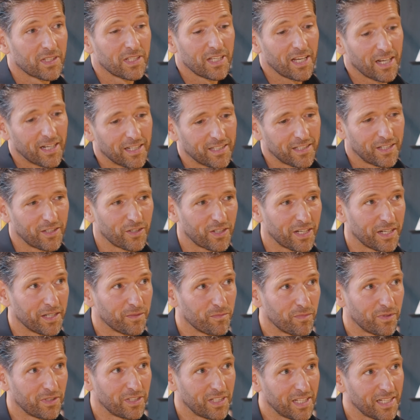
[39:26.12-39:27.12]
Yeah, okay,
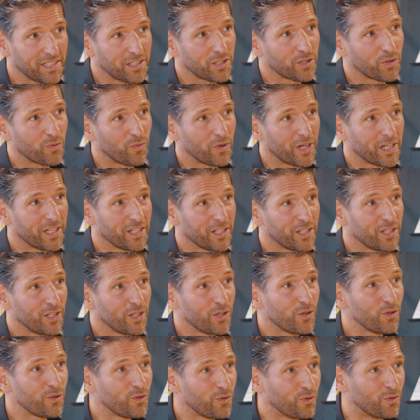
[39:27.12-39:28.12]
but that's the way
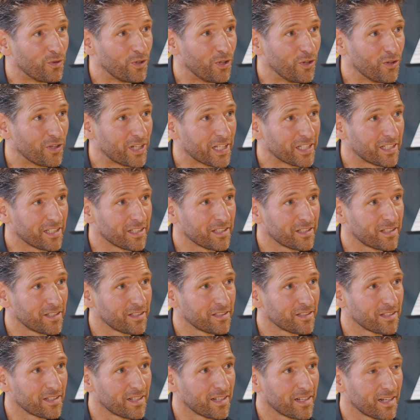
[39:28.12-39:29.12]
you look at it.
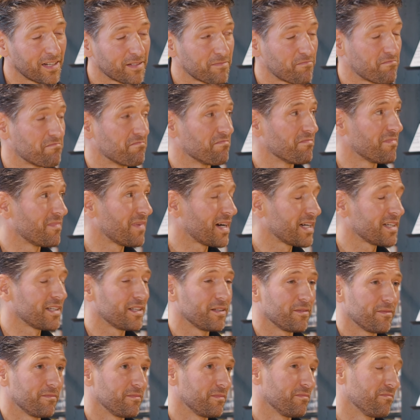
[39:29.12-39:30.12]

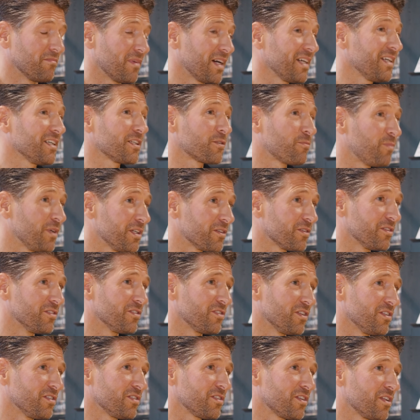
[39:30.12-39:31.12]
My
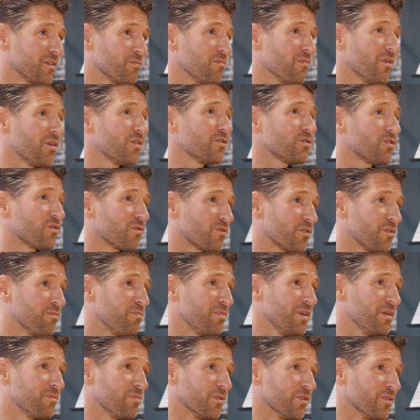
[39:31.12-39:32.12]
experience is that most of the
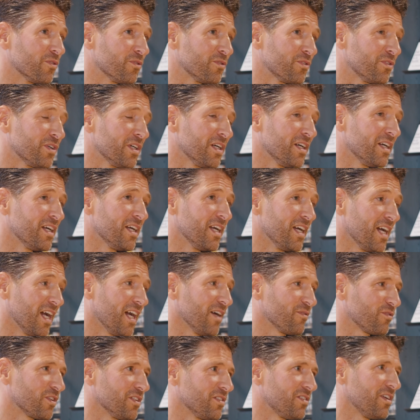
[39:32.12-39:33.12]
people
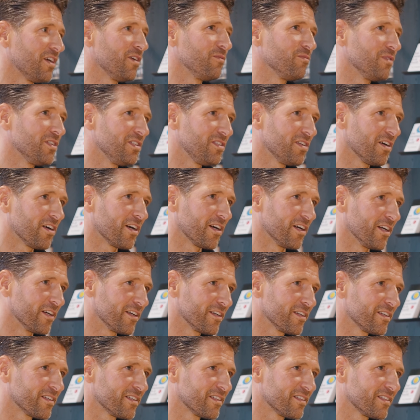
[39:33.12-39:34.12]
have the same
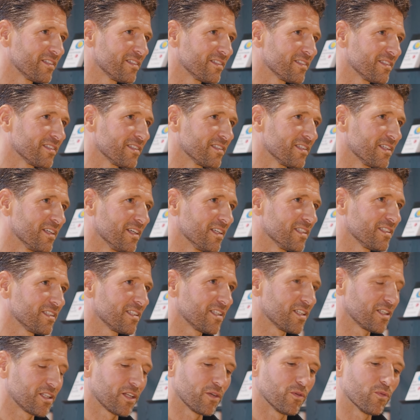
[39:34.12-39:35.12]
desire,
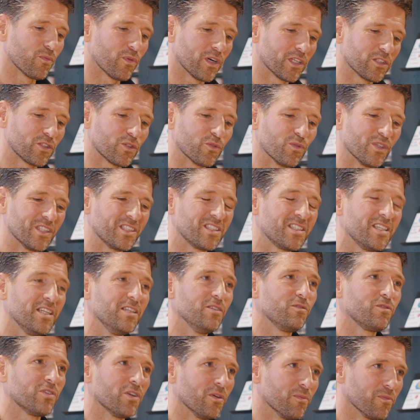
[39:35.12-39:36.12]
and that they want to
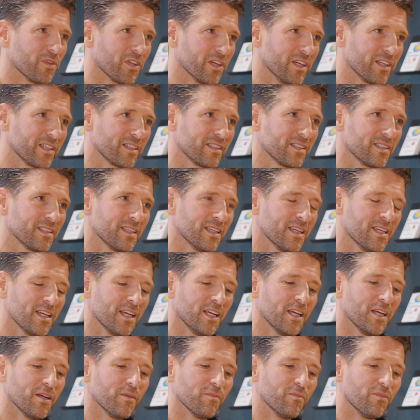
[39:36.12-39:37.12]
achieve something,
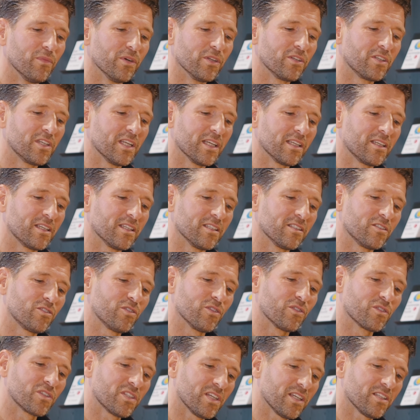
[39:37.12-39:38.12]
but that the
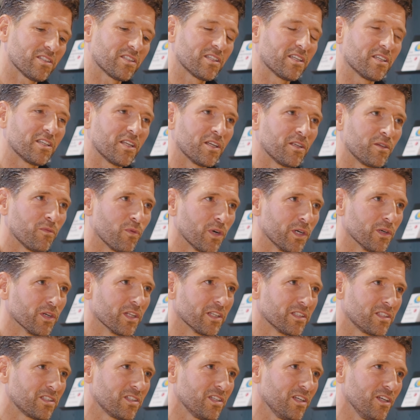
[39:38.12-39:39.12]
success that they will
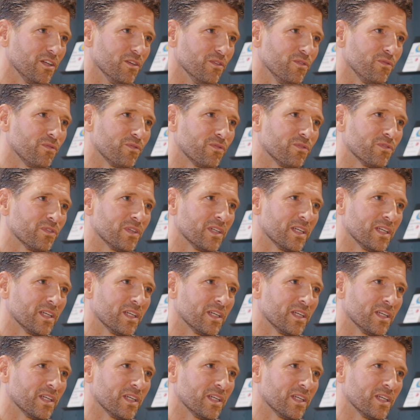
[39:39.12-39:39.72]
achieve